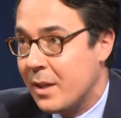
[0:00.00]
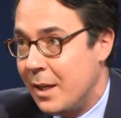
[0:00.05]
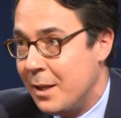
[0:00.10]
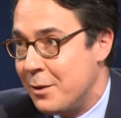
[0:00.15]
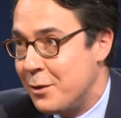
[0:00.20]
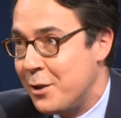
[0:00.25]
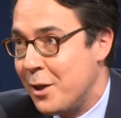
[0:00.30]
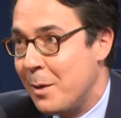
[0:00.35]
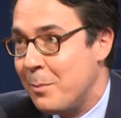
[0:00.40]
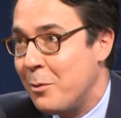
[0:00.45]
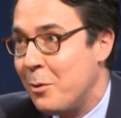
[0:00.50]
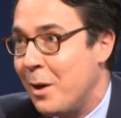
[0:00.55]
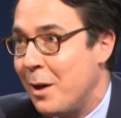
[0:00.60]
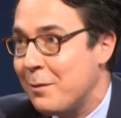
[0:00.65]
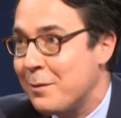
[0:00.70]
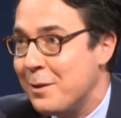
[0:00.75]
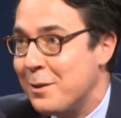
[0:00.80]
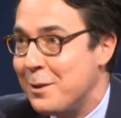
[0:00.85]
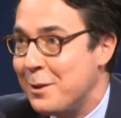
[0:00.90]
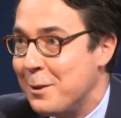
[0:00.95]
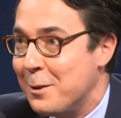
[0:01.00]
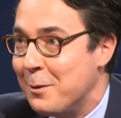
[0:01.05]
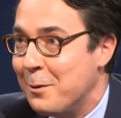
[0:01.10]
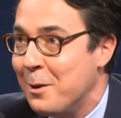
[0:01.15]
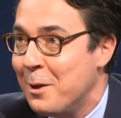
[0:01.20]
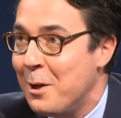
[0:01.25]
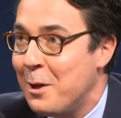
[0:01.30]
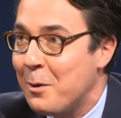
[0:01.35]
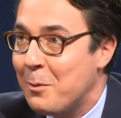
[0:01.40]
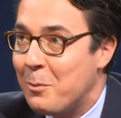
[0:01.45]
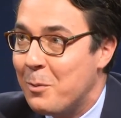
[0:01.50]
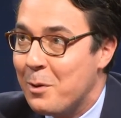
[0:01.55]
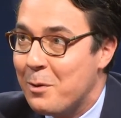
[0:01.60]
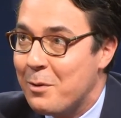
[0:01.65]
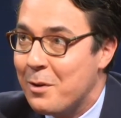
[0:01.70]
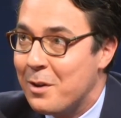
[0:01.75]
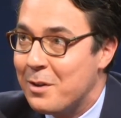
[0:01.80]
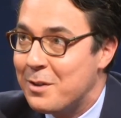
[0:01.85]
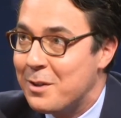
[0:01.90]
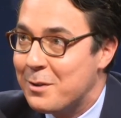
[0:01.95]
And Jeb will have to deal
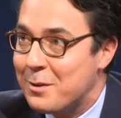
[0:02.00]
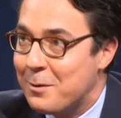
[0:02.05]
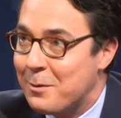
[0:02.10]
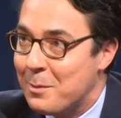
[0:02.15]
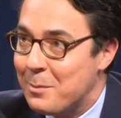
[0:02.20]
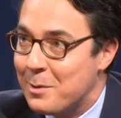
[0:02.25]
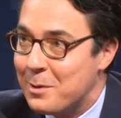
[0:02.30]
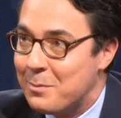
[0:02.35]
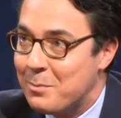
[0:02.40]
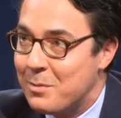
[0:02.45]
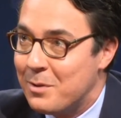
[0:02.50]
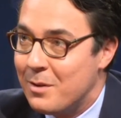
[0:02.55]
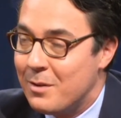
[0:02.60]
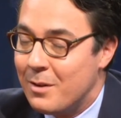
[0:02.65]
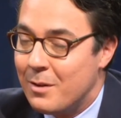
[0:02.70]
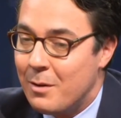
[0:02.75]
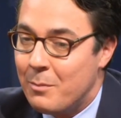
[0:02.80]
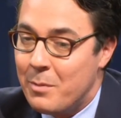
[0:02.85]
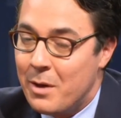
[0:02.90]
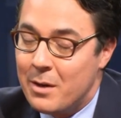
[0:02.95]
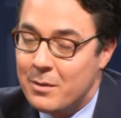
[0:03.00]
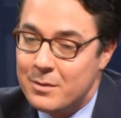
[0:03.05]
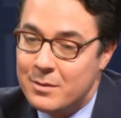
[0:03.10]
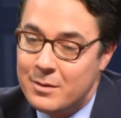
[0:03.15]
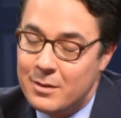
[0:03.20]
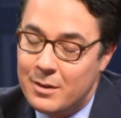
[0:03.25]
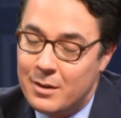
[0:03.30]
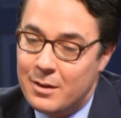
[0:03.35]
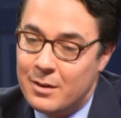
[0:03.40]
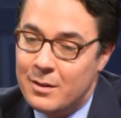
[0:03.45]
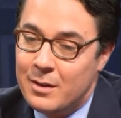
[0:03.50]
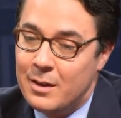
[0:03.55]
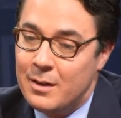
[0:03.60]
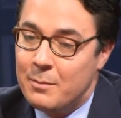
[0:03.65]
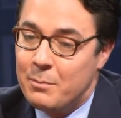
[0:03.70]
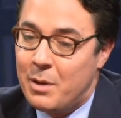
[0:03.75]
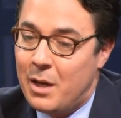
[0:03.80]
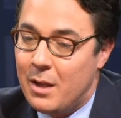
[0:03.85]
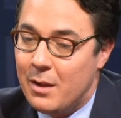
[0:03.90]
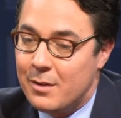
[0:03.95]
with disagreements about
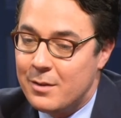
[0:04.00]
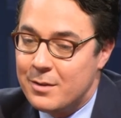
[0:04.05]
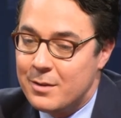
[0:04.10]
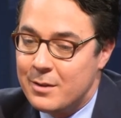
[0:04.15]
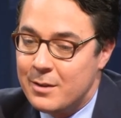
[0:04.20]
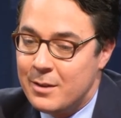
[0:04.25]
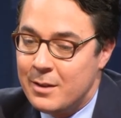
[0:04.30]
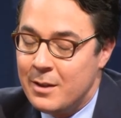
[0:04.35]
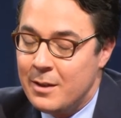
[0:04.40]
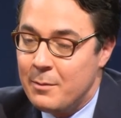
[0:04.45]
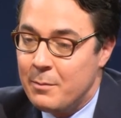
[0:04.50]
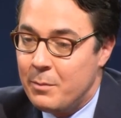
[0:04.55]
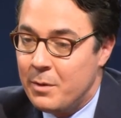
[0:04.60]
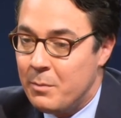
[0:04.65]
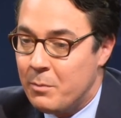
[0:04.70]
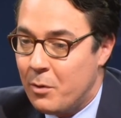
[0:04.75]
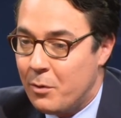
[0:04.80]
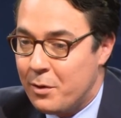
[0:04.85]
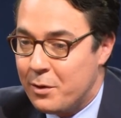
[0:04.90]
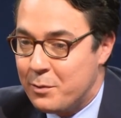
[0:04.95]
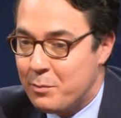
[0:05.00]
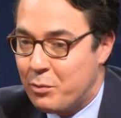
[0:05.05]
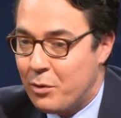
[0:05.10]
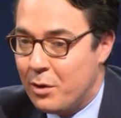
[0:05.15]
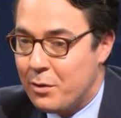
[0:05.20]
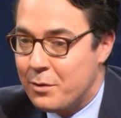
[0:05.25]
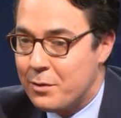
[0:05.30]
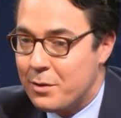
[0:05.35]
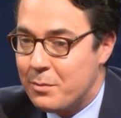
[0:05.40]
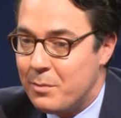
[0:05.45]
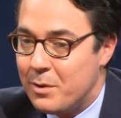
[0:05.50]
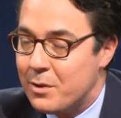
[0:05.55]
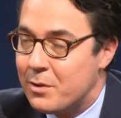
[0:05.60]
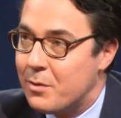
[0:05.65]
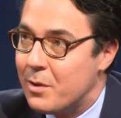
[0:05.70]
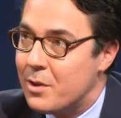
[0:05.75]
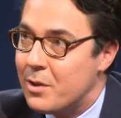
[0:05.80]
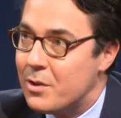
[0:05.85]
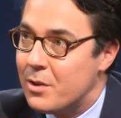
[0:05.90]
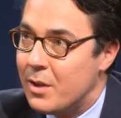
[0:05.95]
policy in both his brother's
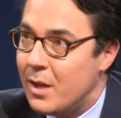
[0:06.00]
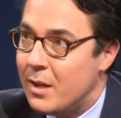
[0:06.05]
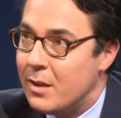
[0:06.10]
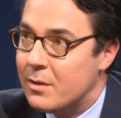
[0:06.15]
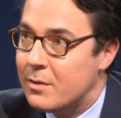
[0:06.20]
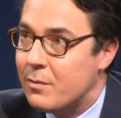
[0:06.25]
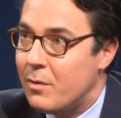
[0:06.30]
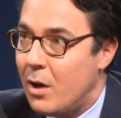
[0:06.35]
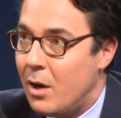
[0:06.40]
administration and his